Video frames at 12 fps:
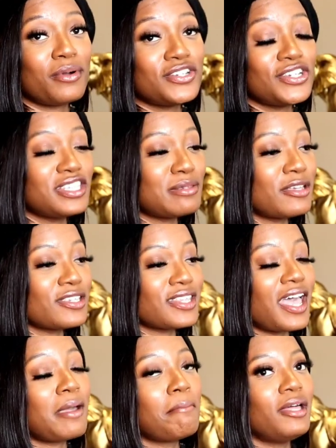what she smells
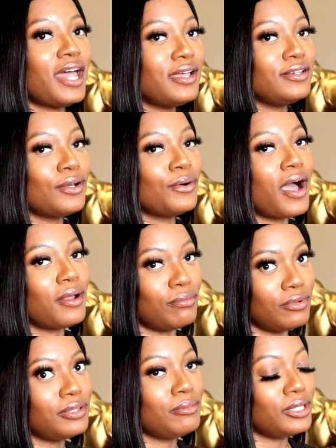like, but I know
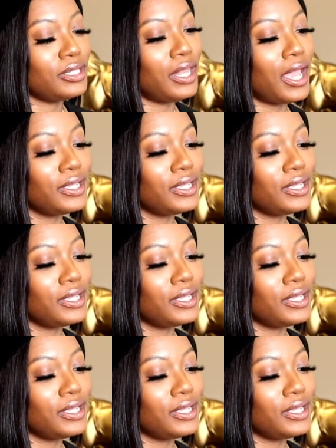I really, really